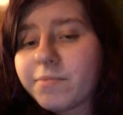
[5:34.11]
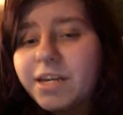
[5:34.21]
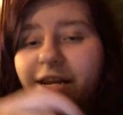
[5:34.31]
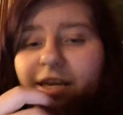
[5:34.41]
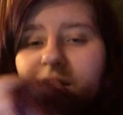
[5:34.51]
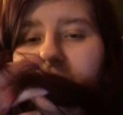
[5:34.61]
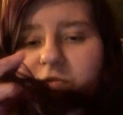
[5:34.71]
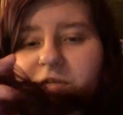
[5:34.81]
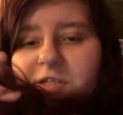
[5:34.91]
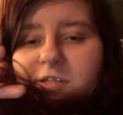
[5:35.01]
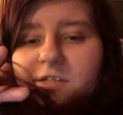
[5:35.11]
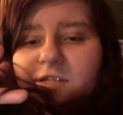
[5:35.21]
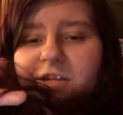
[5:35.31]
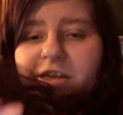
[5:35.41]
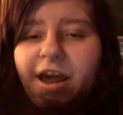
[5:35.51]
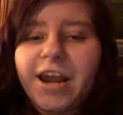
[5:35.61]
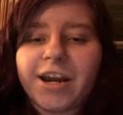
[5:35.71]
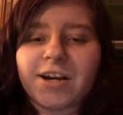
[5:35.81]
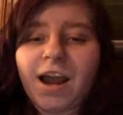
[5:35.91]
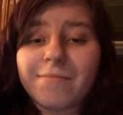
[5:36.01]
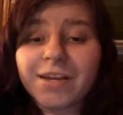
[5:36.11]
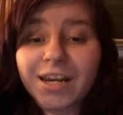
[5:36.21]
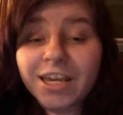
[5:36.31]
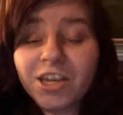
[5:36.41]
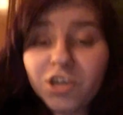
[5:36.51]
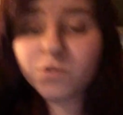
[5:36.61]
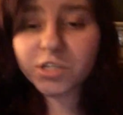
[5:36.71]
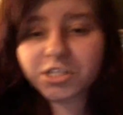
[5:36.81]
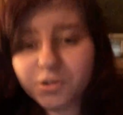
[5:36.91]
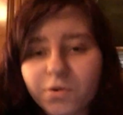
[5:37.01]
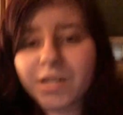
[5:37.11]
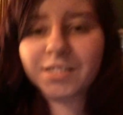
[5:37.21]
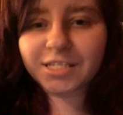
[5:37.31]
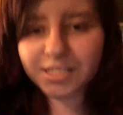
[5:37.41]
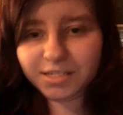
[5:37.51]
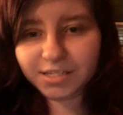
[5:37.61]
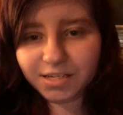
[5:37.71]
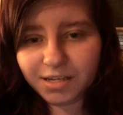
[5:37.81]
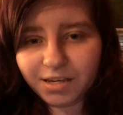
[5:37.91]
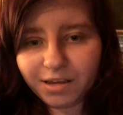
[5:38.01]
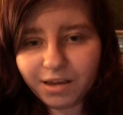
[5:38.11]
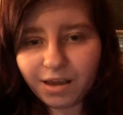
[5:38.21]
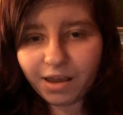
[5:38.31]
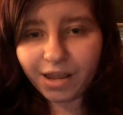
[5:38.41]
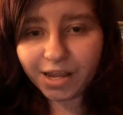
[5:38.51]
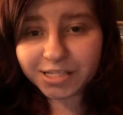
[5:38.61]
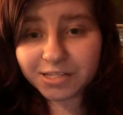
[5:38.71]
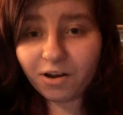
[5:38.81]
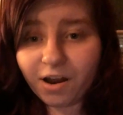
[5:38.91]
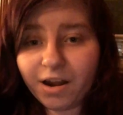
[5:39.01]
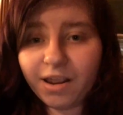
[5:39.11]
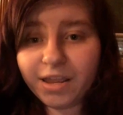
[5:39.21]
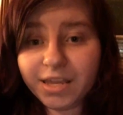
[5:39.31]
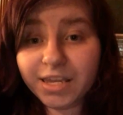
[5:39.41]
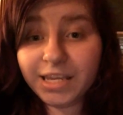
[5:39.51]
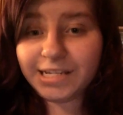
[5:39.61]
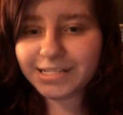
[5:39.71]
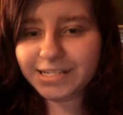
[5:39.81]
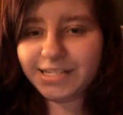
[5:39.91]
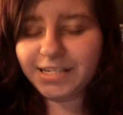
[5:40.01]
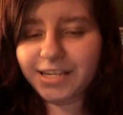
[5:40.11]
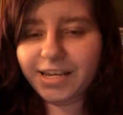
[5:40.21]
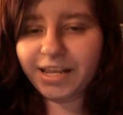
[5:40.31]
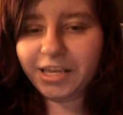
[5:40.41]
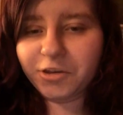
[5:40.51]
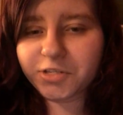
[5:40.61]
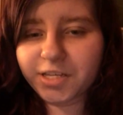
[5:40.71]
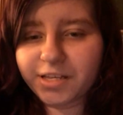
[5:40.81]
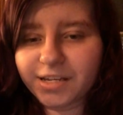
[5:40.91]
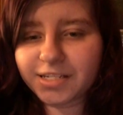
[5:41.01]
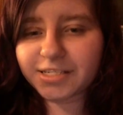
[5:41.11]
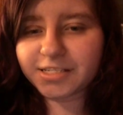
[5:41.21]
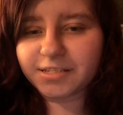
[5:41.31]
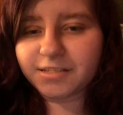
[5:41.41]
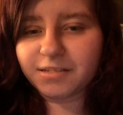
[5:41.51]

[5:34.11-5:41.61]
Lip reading: getting used to the hair. I'm getting used to it. It's not easy getting used to this.